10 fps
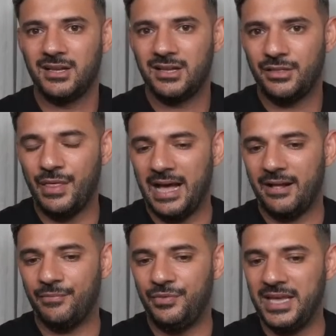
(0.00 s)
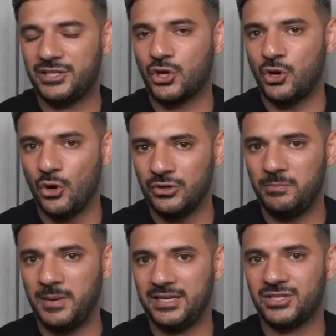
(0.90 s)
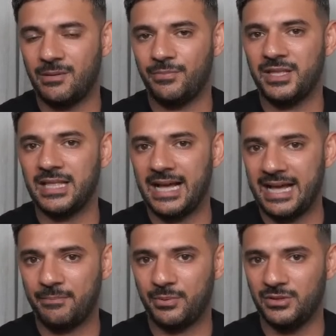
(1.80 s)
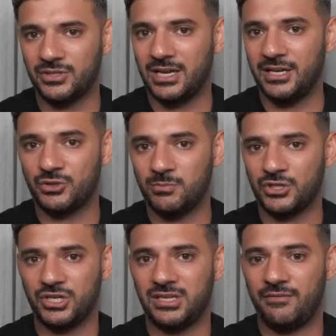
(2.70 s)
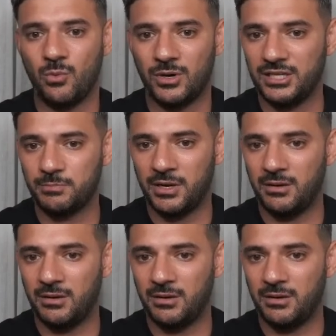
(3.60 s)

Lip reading: that this could be something that happens. And as much as everyone is pumped,